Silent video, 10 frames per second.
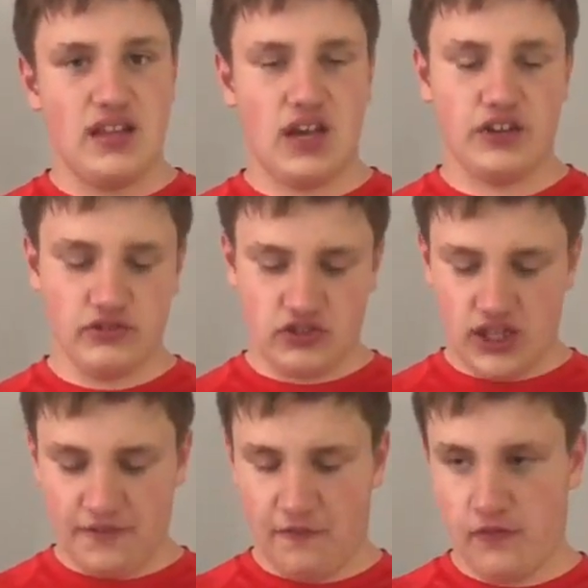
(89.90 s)
The other
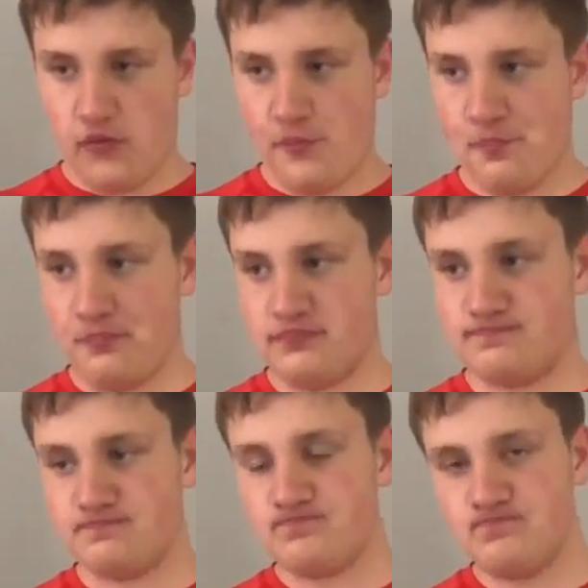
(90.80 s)
stuff
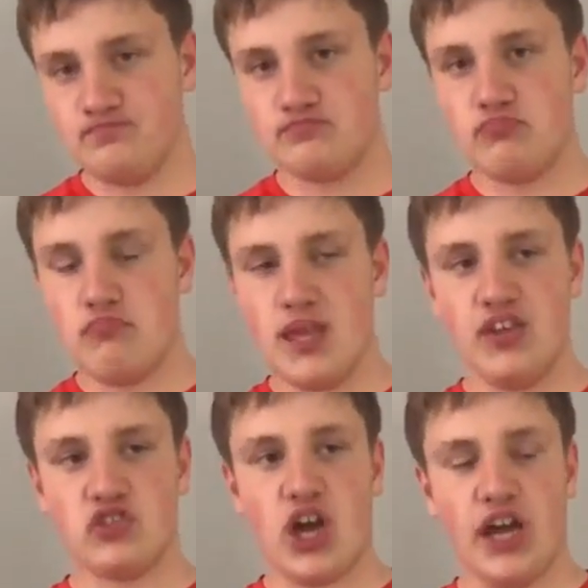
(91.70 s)

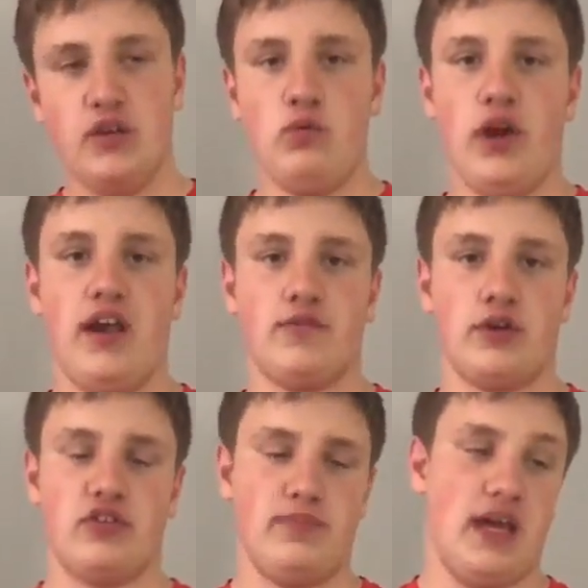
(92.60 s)
is kind of whatever,
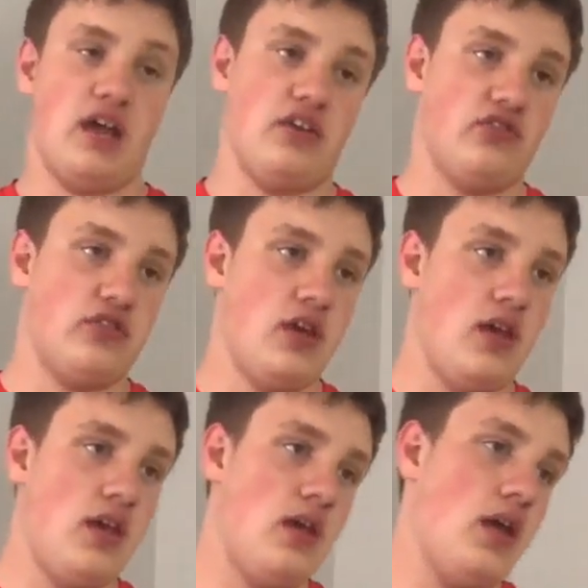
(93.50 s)
to be honest.
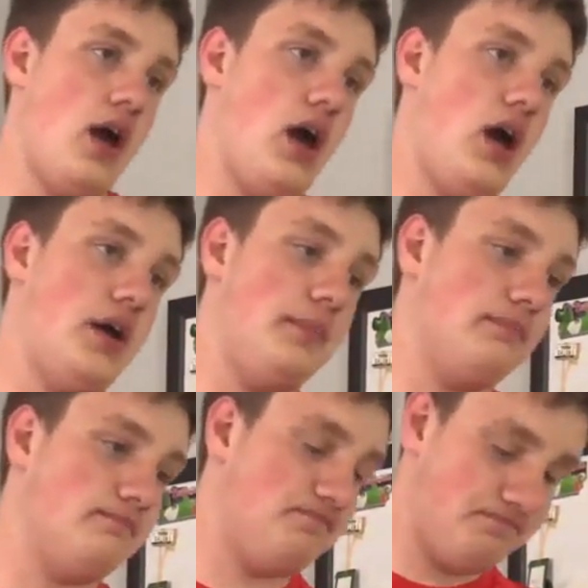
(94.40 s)

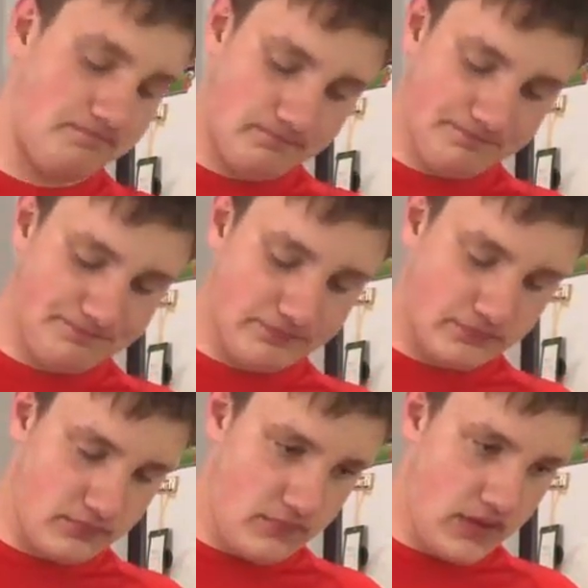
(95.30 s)
Um,
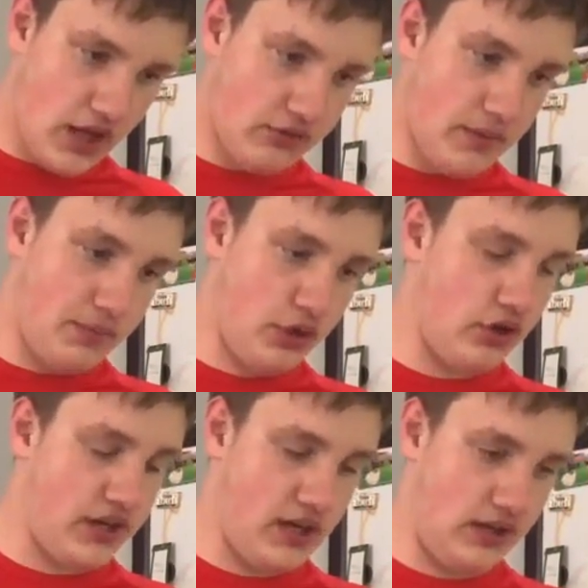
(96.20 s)
how do I
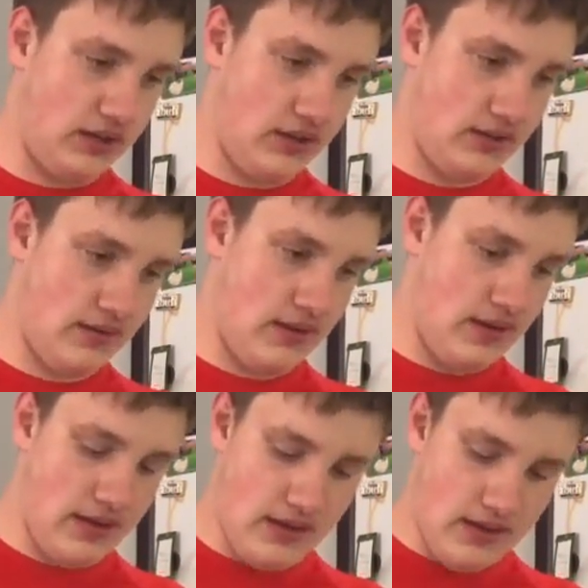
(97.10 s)
put it?
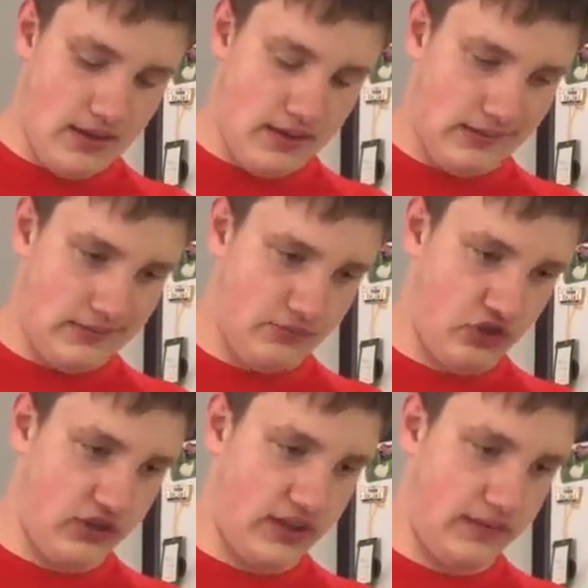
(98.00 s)
I'm
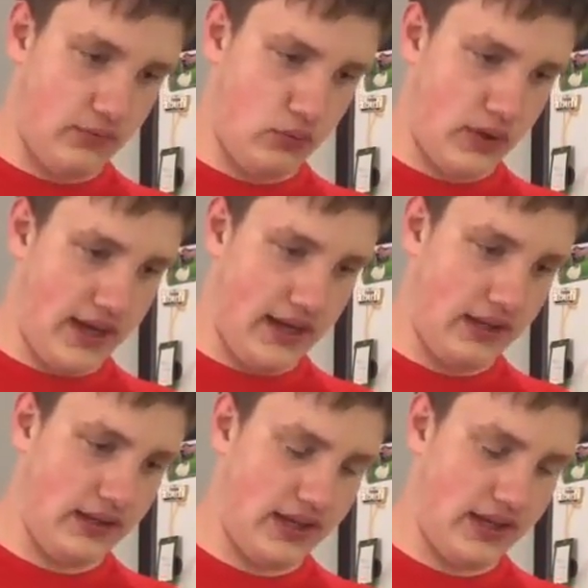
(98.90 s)
trying to think of a way.